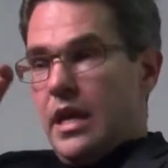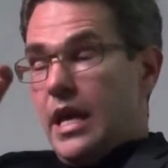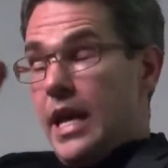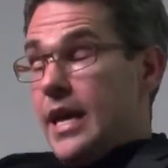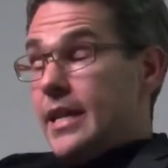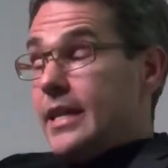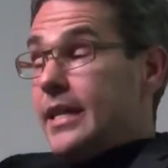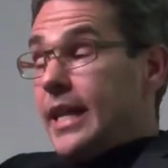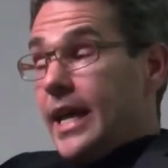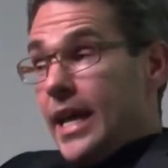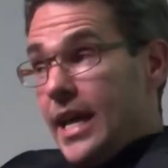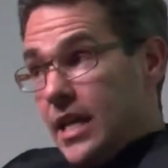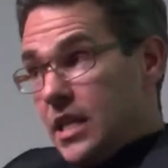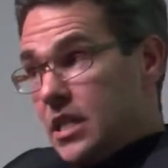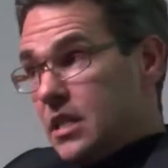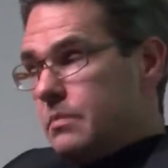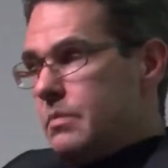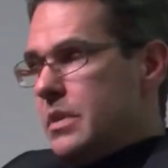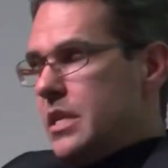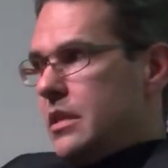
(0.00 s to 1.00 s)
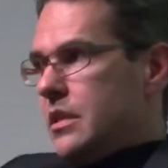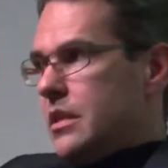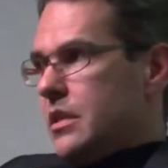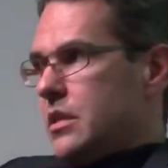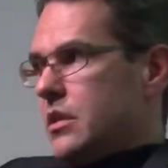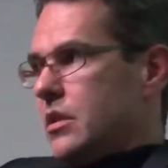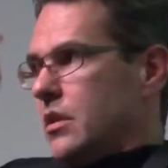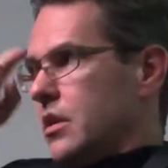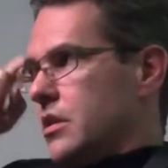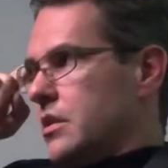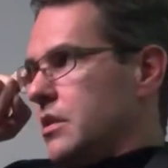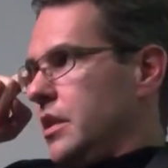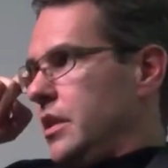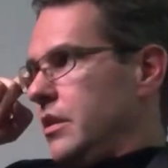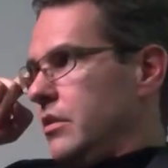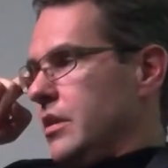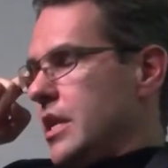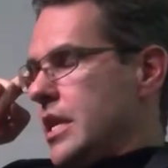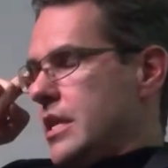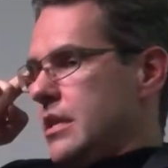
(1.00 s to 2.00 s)
And it has been discussed in the
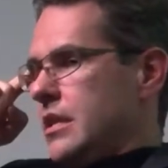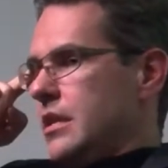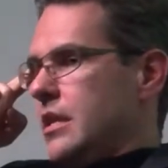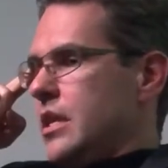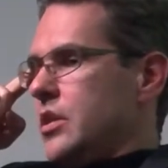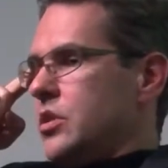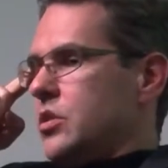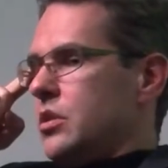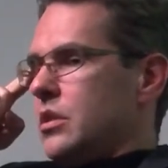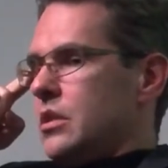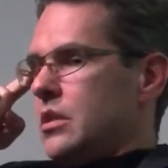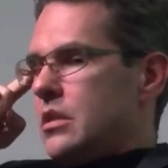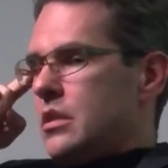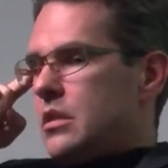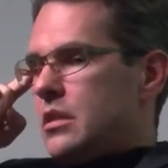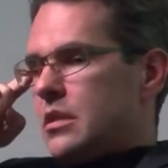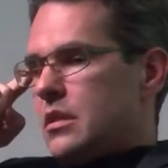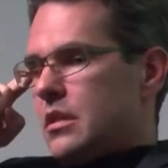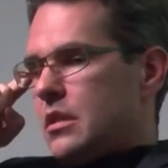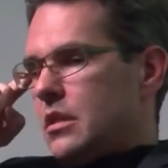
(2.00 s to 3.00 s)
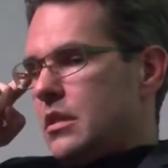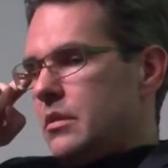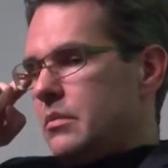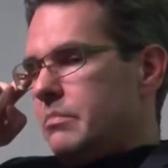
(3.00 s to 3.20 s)
United Nations uh,